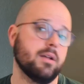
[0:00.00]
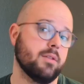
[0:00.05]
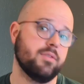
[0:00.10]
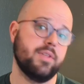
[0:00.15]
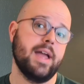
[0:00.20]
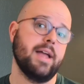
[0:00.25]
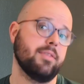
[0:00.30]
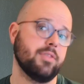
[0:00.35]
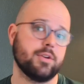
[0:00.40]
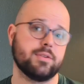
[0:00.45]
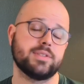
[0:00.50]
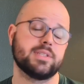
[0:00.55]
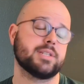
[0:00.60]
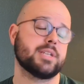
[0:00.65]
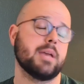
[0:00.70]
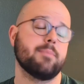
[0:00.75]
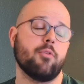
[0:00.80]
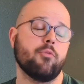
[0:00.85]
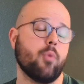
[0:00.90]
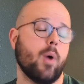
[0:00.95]
Then there's the
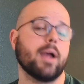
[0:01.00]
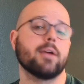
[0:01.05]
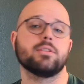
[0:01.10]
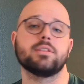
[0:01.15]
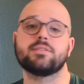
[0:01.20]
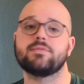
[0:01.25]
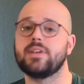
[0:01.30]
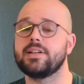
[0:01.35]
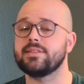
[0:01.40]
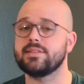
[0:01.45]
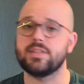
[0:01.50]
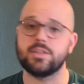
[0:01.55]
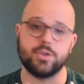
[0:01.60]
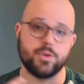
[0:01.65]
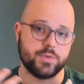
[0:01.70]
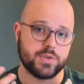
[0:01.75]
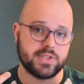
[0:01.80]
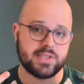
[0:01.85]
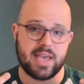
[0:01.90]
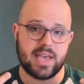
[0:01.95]
type of wireless fence that
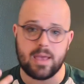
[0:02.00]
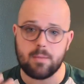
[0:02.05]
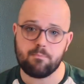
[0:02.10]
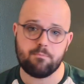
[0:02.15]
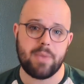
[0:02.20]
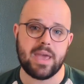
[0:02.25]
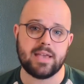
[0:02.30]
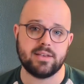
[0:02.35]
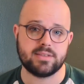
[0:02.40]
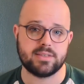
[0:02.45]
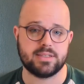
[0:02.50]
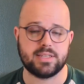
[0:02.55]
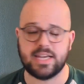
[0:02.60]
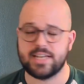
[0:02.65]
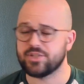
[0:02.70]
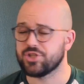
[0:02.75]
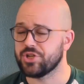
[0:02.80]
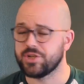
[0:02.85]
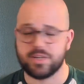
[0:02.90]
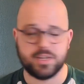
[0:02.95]
uses a base
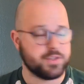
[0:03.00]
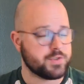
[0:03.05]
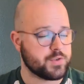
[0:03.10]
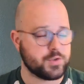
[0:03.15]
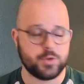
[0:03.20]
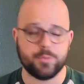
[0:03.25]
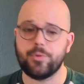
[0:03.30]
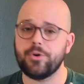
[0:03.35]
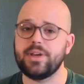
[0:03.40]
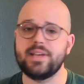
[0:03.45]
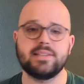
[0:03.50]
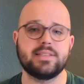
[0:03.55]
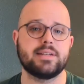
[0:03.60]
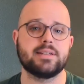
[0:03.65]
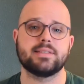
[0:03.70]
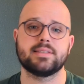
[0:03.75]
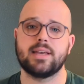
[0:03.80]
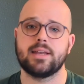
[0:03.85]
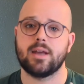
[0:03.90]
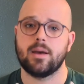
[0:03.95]
station. It's super easy
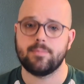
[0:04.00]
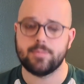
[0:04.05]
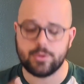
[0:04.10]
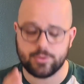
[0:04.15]
to set up.